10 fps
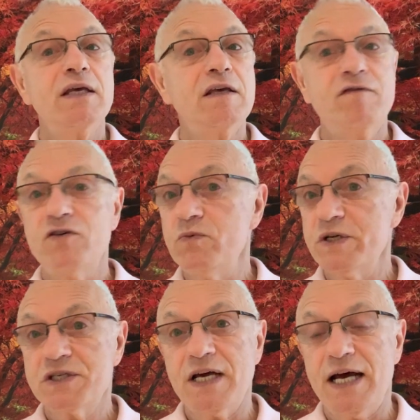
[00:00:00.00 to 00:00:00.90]
If you
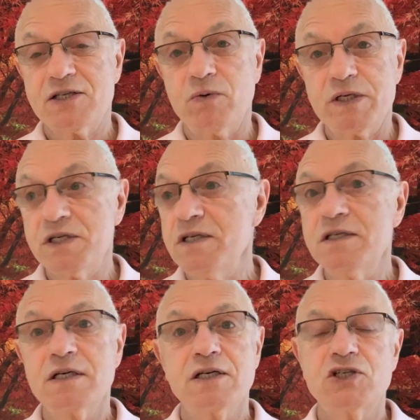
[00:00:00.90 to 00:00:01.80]
wish to ask
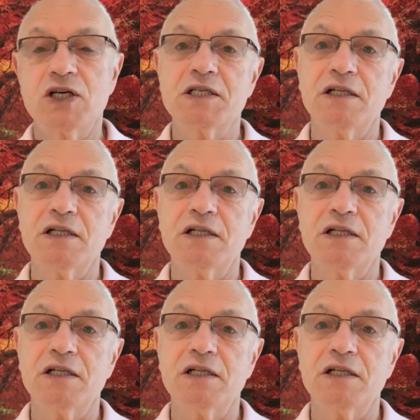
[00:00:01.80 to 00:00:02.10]
questions, just